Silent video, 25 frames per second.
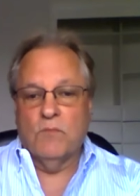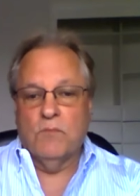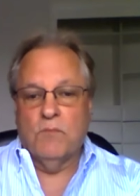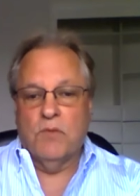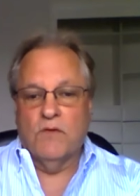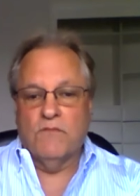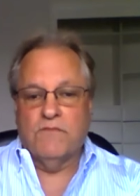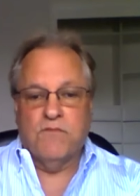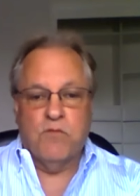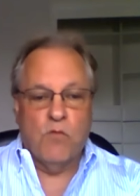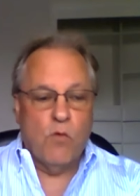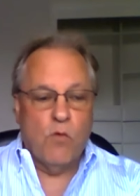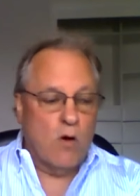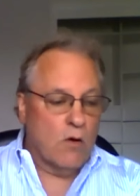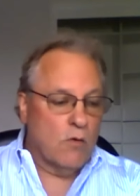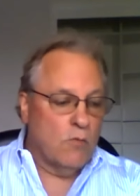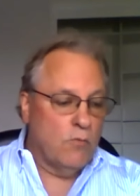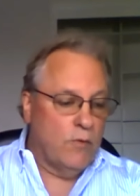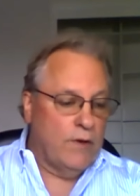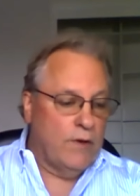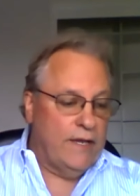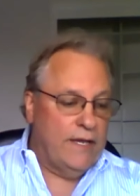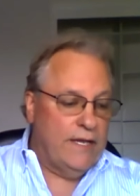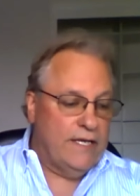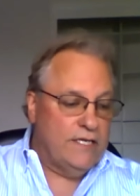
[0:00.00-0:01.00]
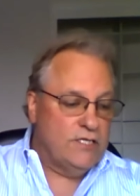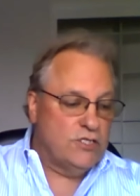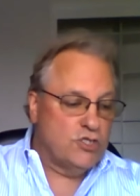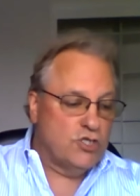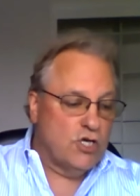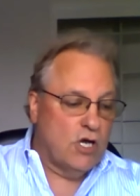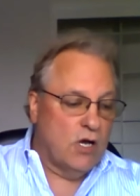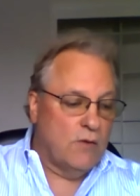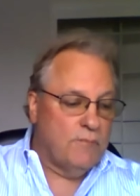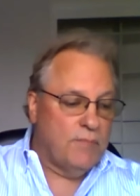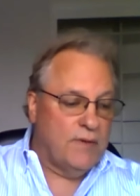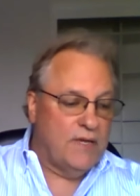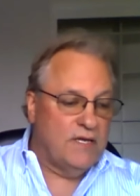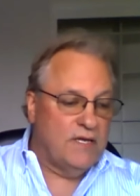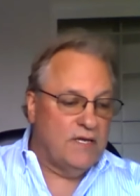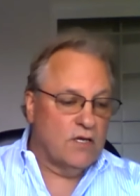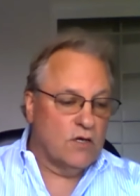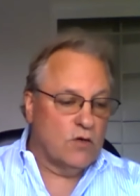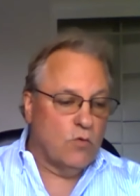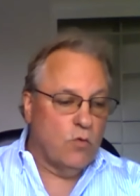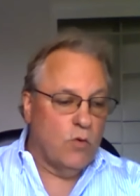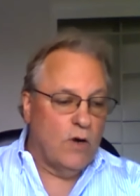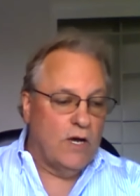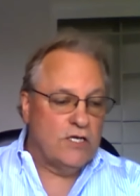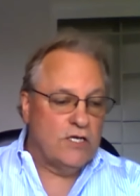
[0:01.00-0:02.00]
before we jump into
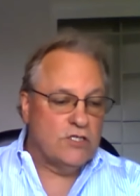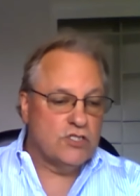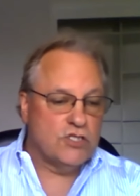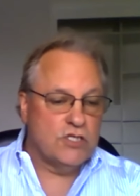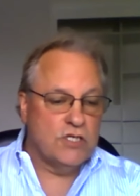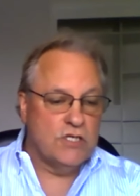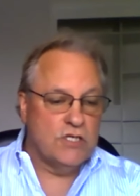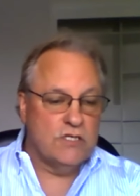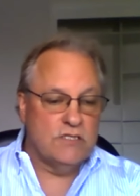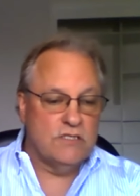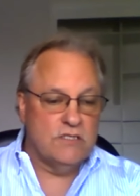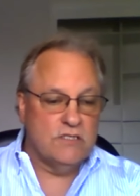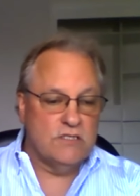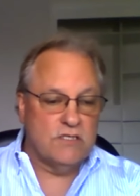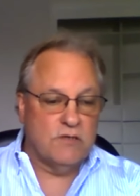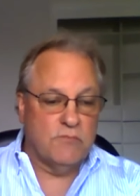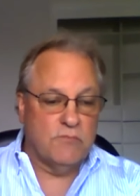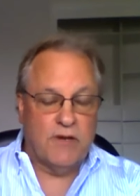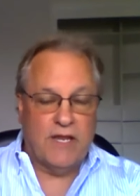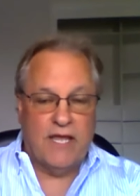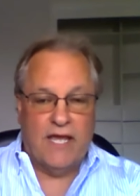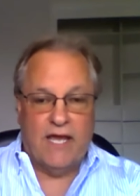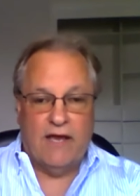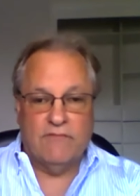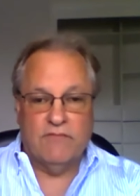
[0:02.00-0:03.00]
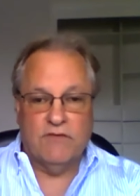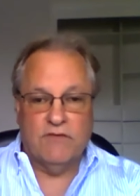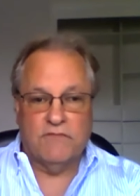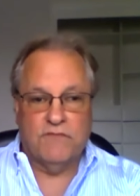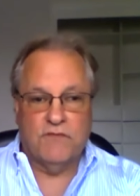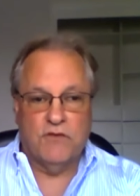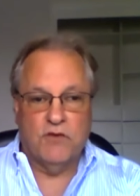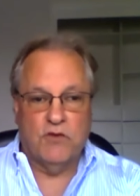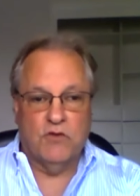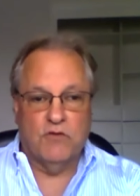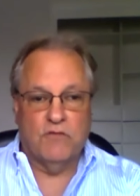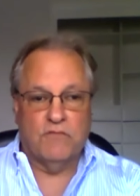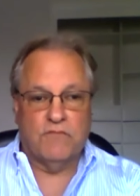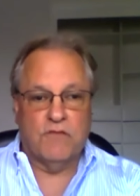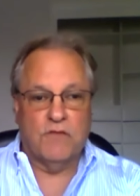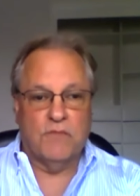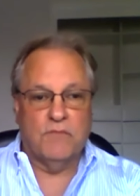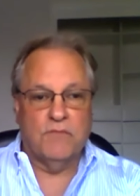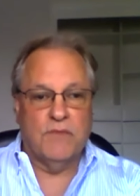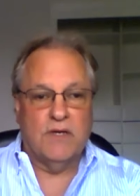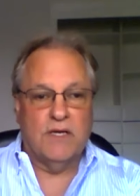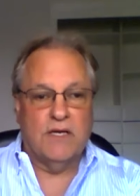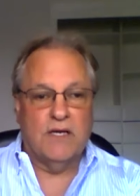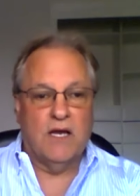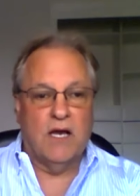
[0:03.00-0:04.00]
questions, and we have a few
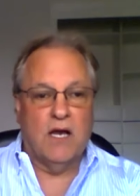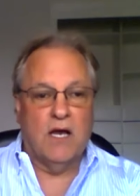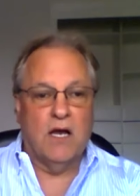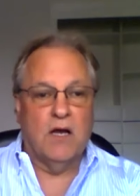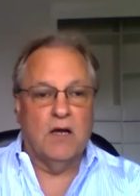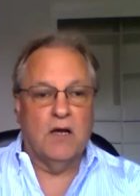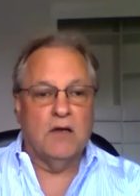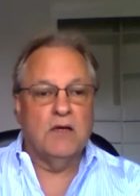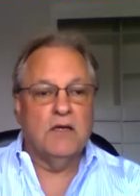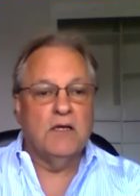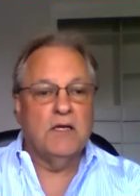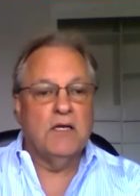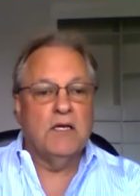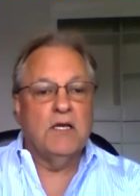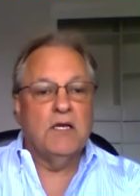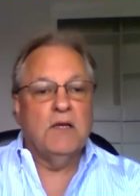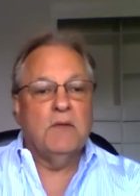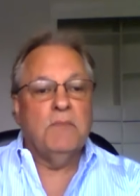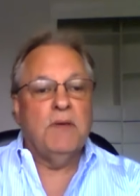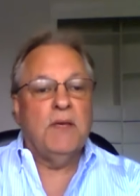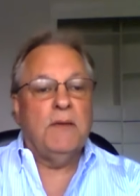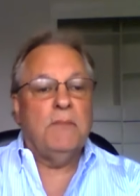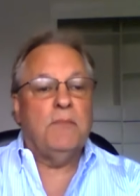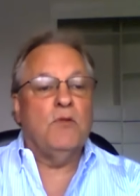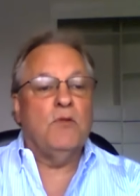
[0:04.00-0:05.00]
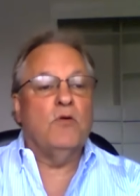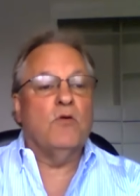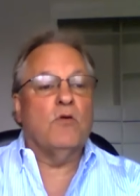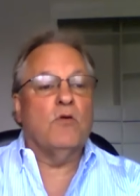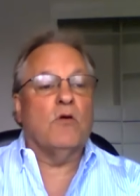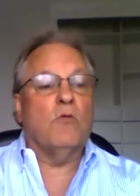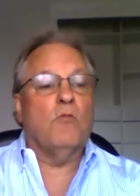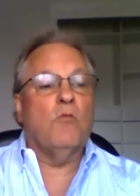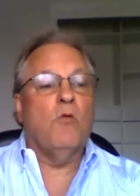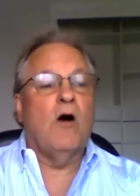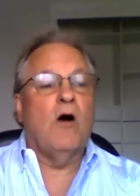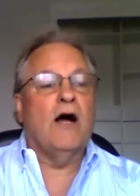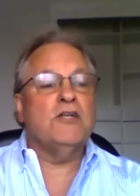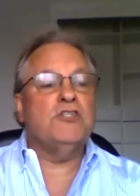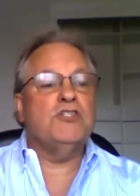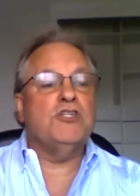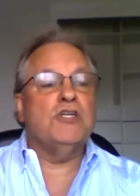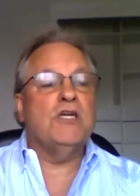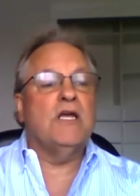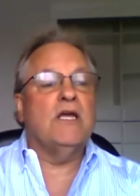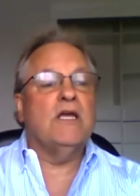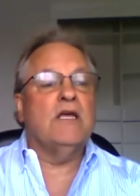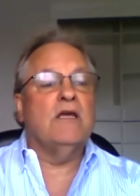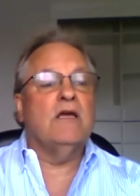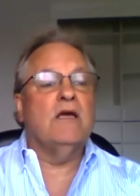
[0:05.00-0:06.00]
from uh, people who are
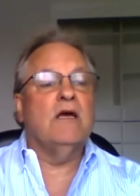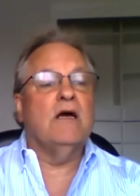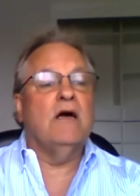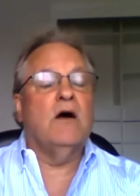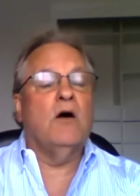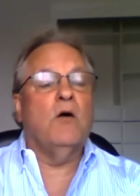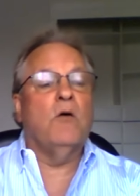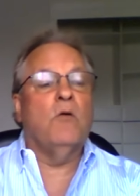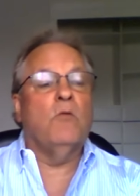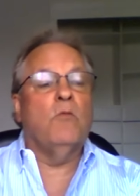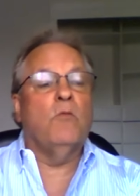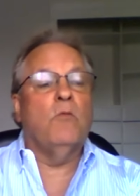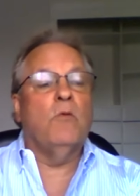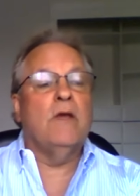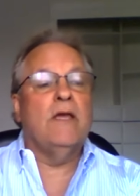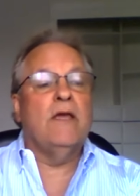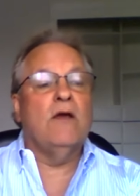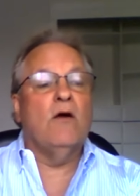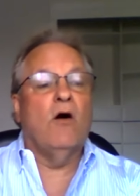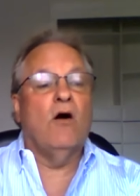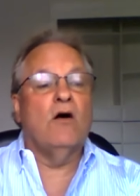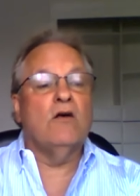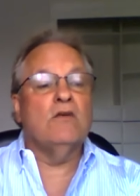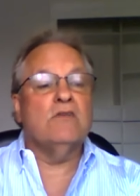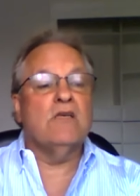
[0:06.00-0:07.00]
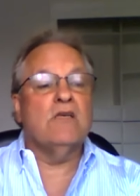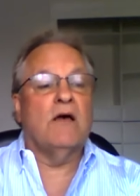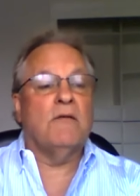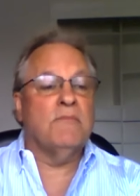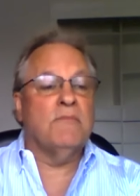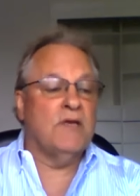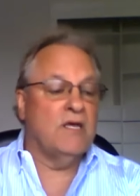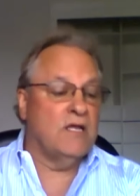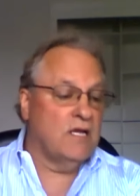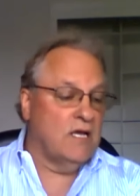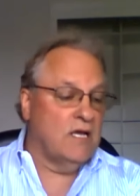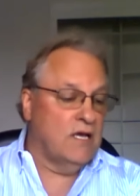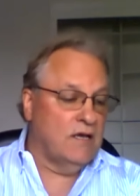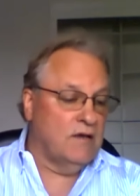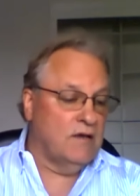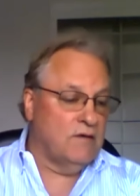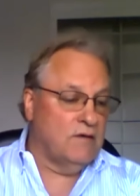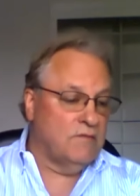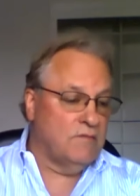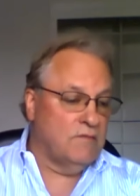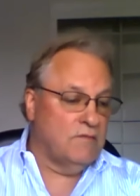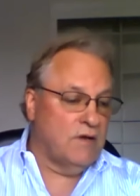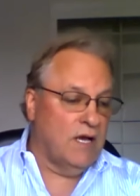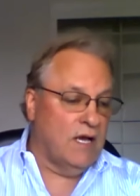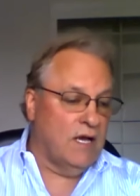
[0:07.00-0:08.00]
watching, uh, we all, I'm gonna,
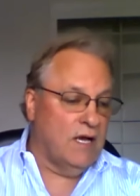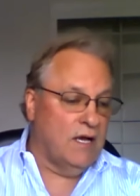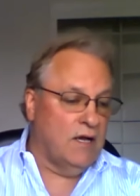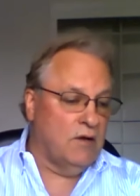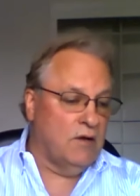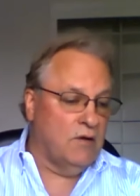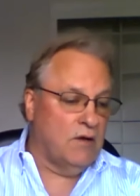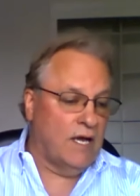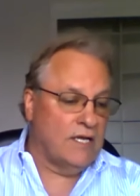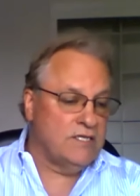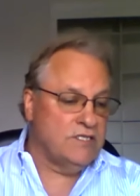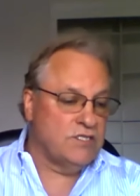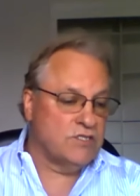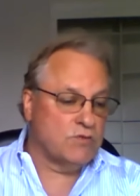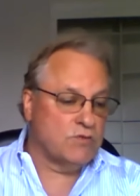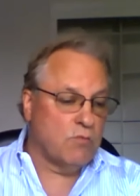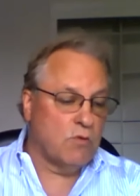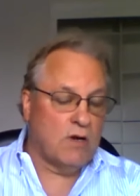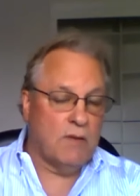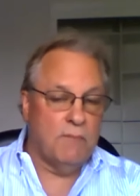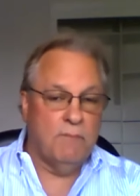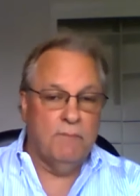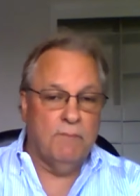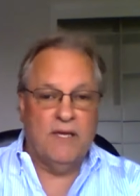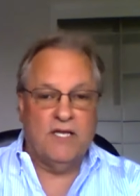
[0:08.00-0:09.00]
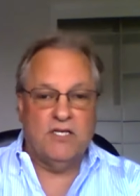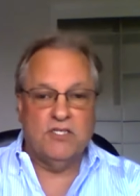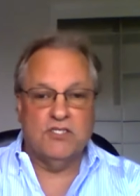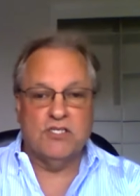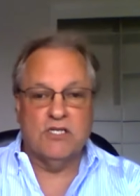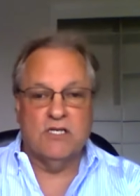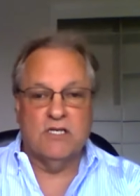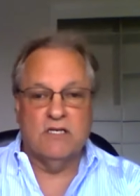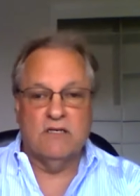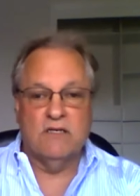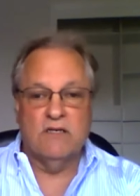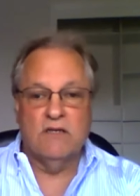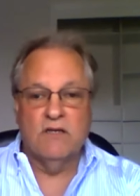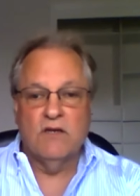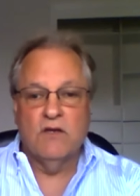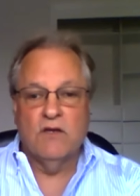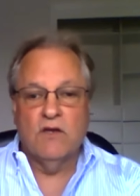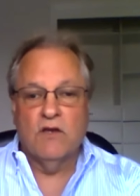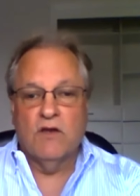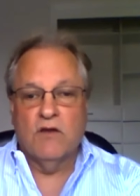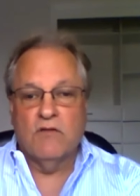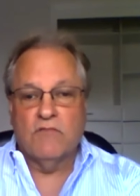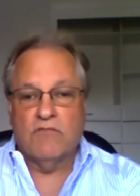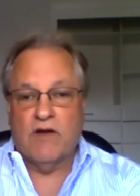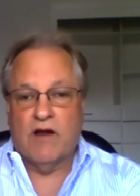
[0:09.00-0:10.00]
uh, I just wanna mention
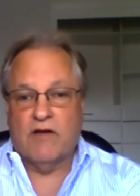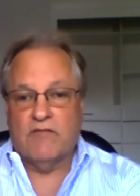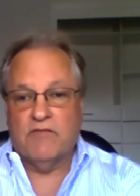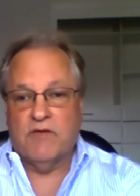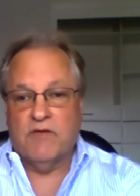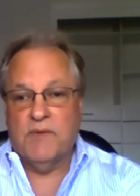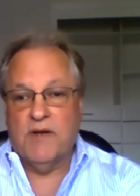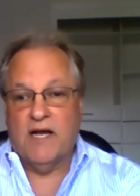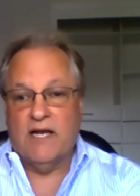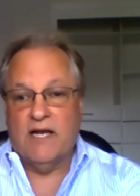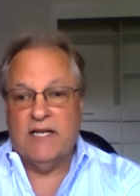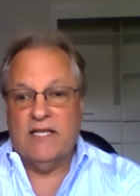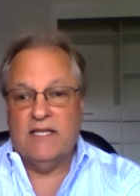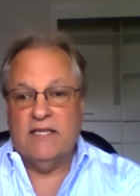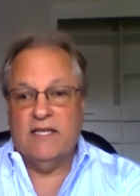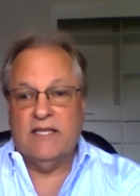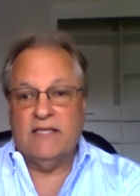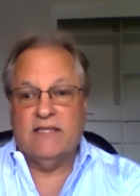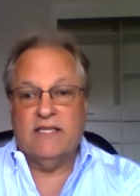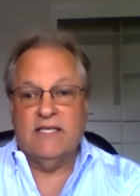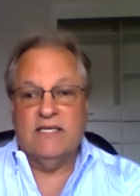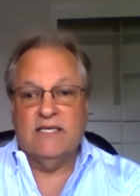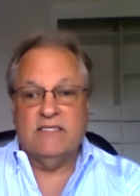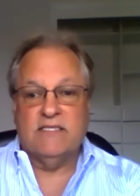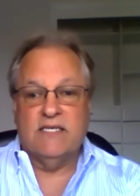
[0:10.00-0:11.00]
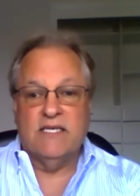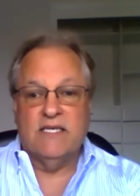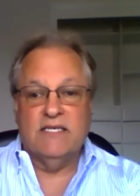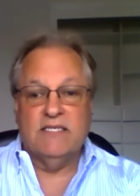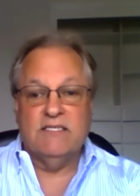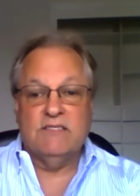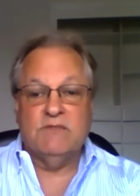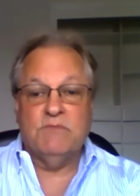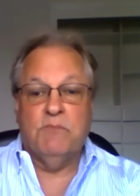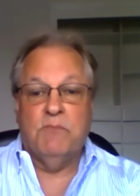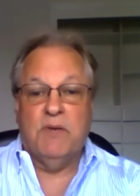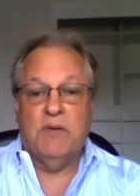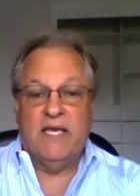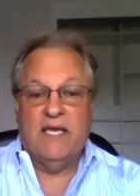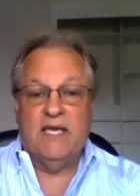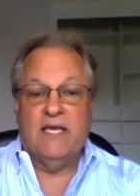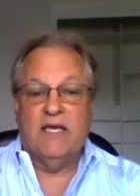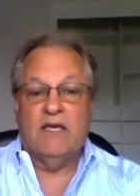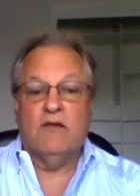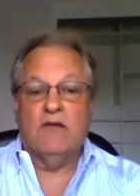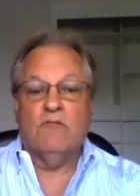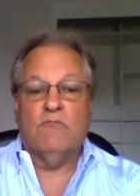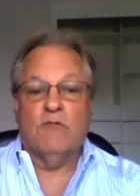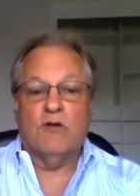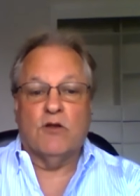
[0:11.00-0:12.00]
for everybody that this is
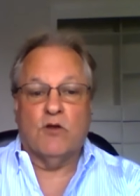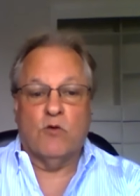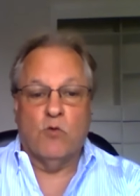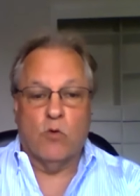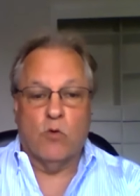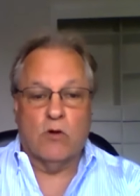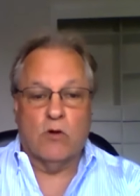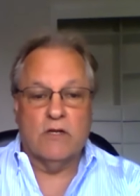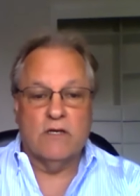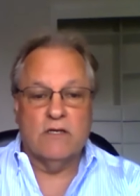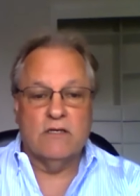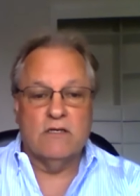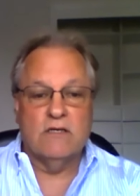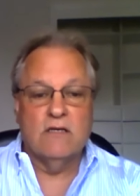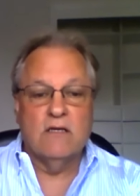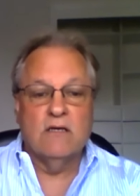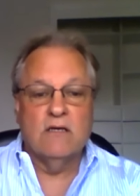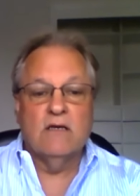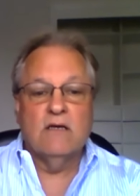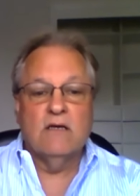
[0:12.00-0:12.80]
being recorded.